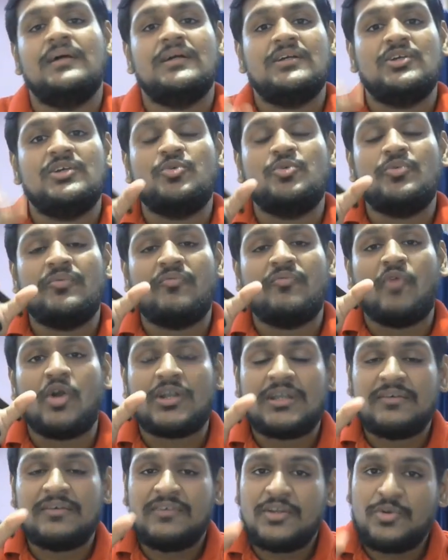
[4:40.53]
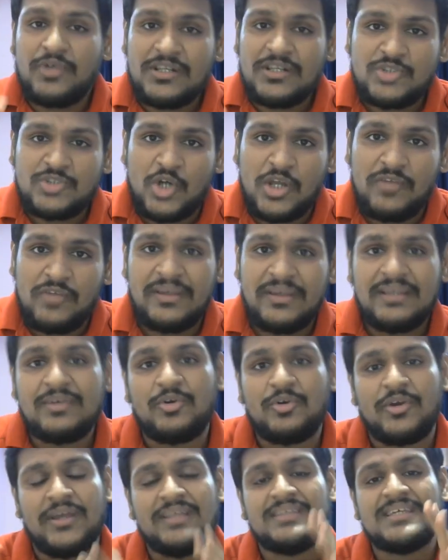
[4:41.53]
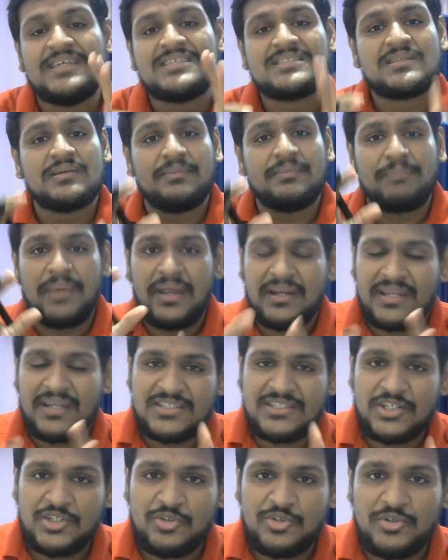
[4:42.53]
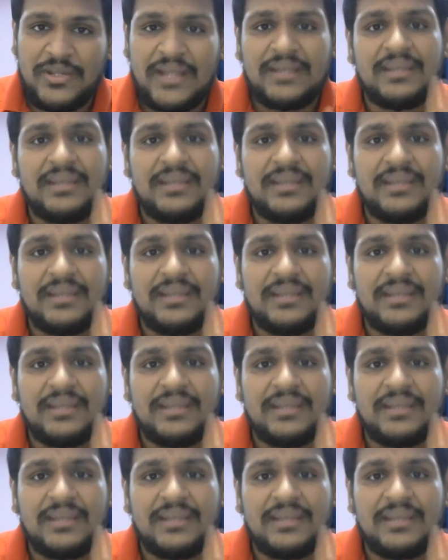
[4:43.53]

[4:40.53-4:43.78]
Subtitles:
You, whatever you are solving, okay, just pay attention to that,